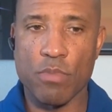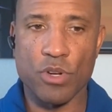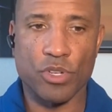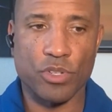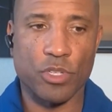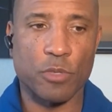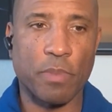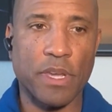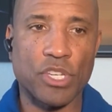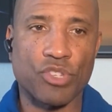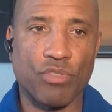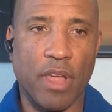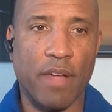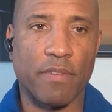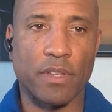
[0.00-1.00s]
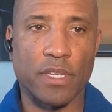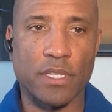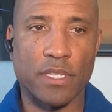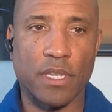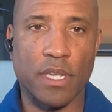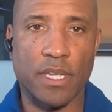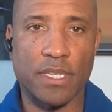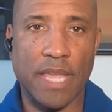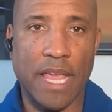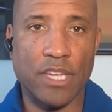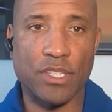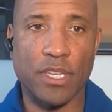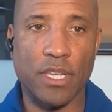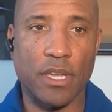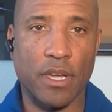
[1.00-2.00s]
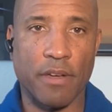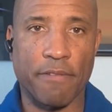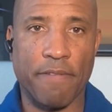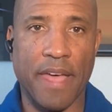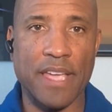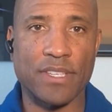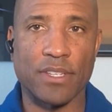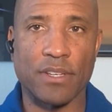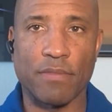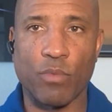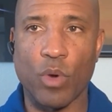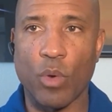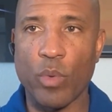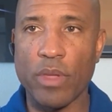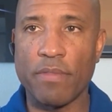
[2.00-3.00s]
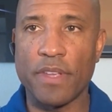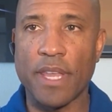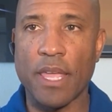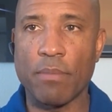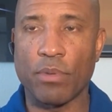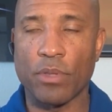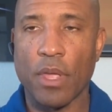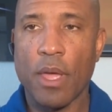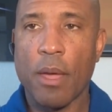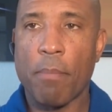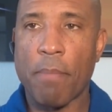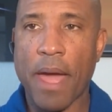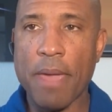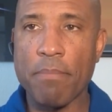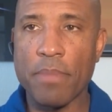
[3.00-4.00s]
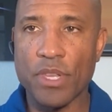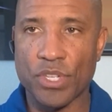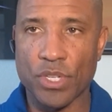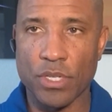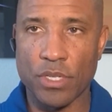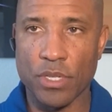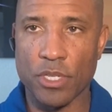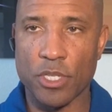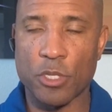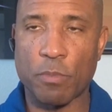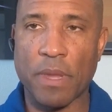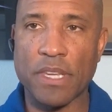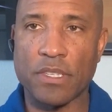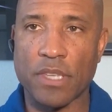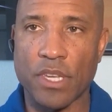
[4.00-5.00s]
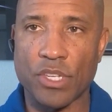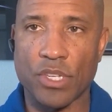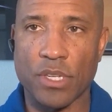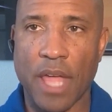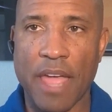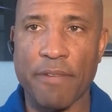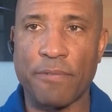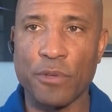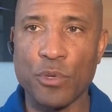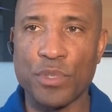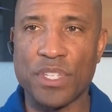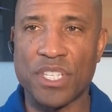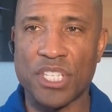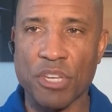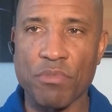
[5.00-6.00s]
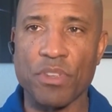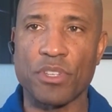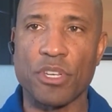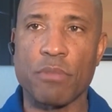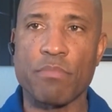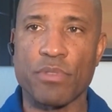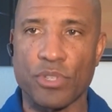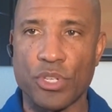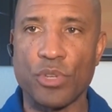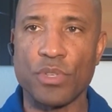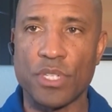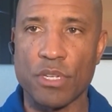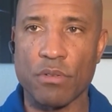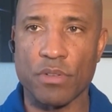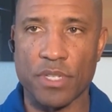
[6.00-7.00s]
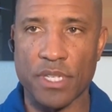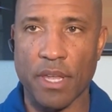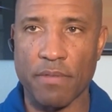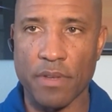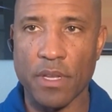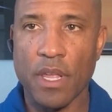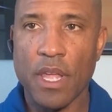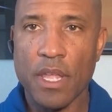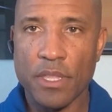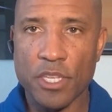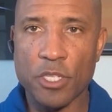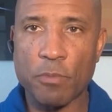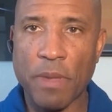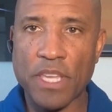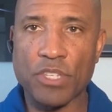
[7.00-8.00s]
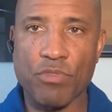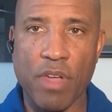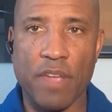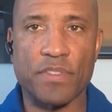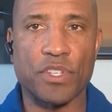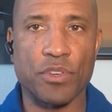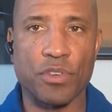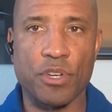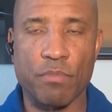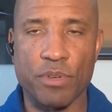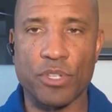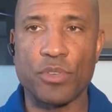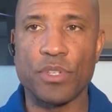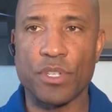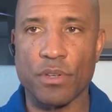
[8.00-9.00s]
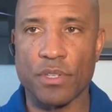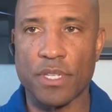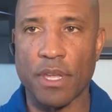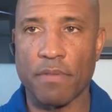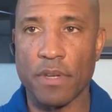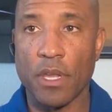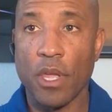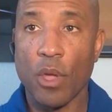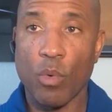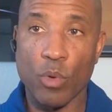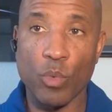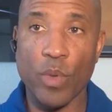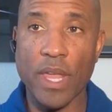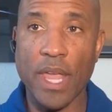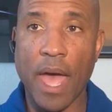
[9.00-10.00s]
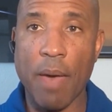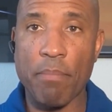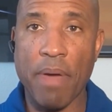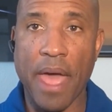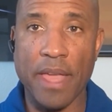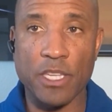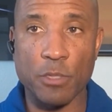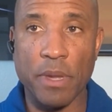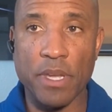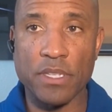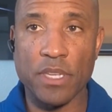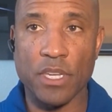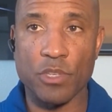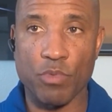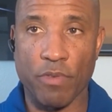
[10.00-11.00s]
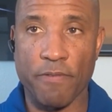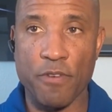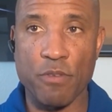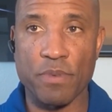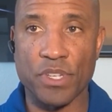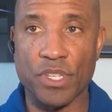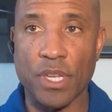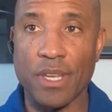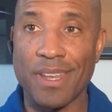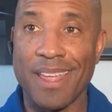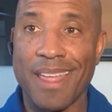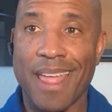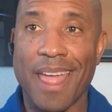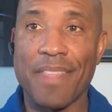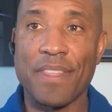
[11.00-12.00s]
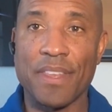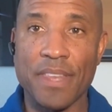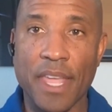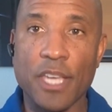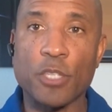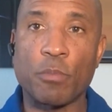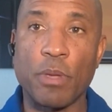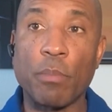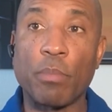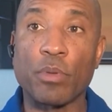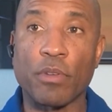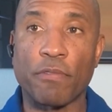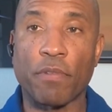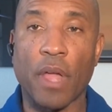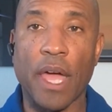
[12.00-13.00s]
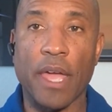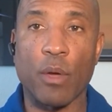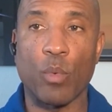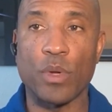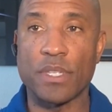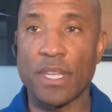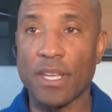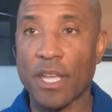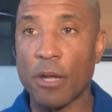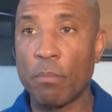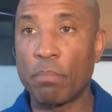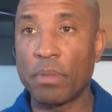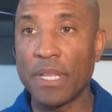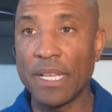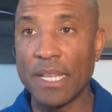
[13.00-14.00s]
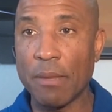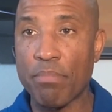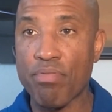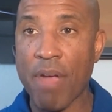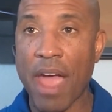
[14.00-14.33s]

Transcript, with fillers: commercial space travel is a, is actually a, a facet of what we've enabled. My mission to the space station, I flew serial number two zero seven, the spacecraft serial number two zero seven. When we got back, SpaceX refurbished it, and the next people to fly it was a completely